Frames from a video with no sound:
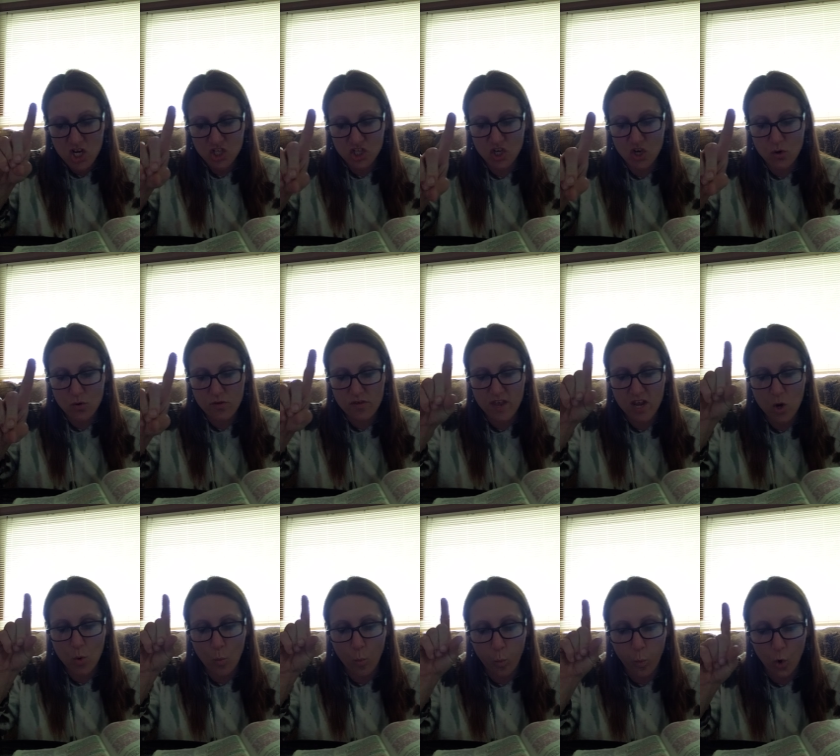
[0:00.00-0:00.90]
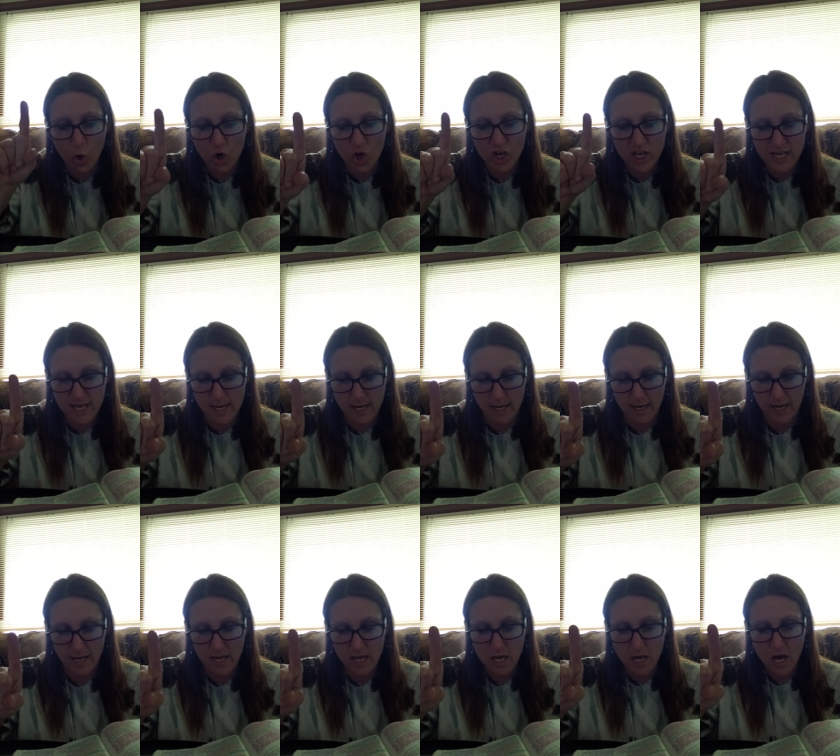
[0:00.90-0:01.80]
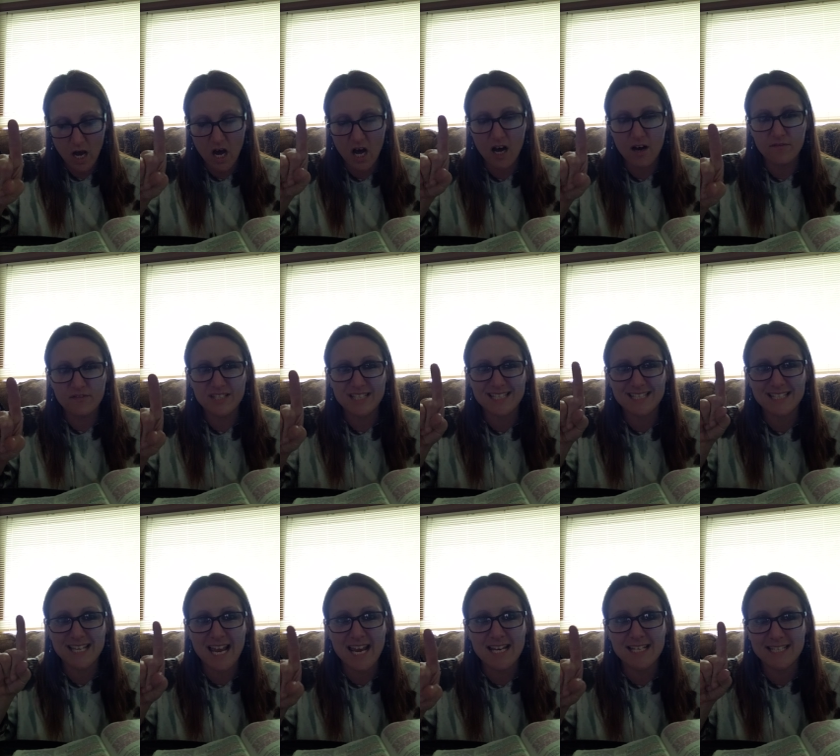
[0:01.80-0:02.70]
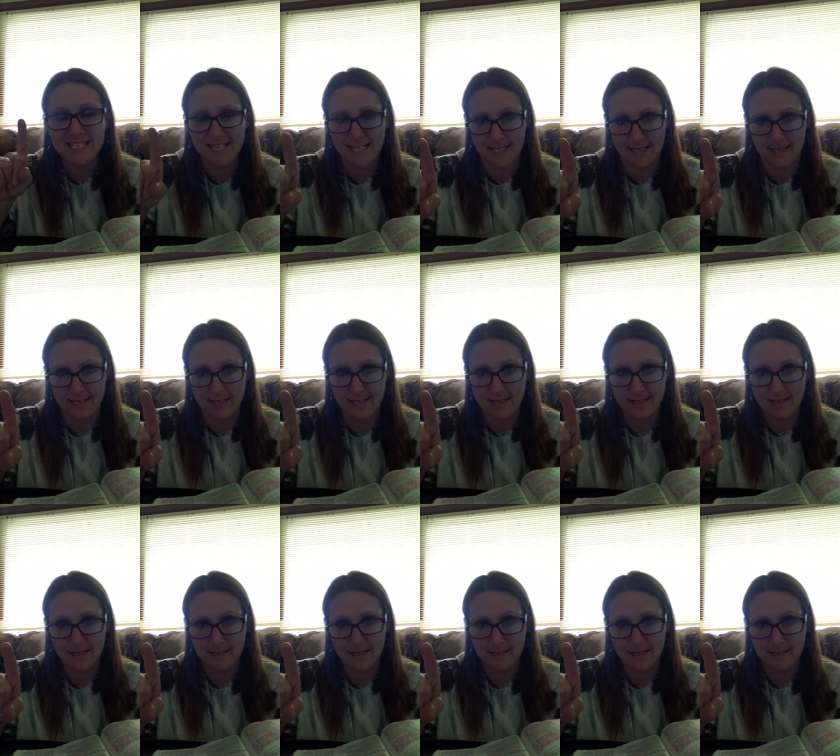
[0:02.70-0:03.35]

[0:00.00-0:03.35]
to the working of Satan.